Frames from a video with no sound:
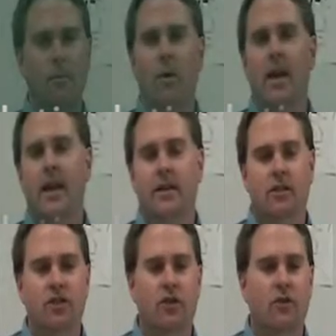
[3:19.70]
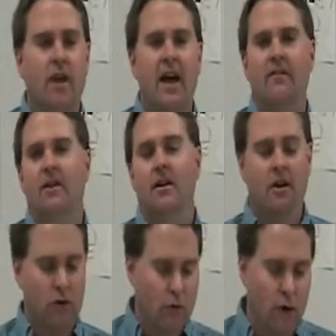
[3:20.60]
way to have a
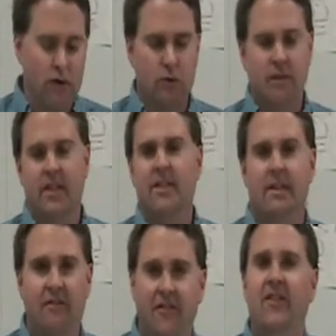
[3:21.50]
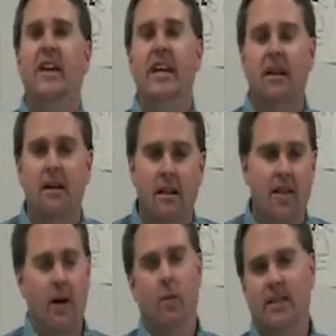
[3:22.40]
corrosion-resistant fitting
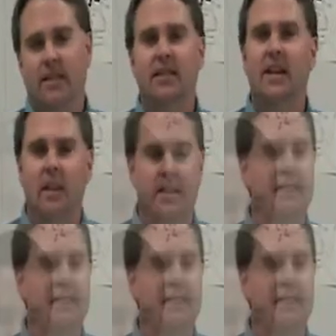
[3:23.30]
that wasn't solid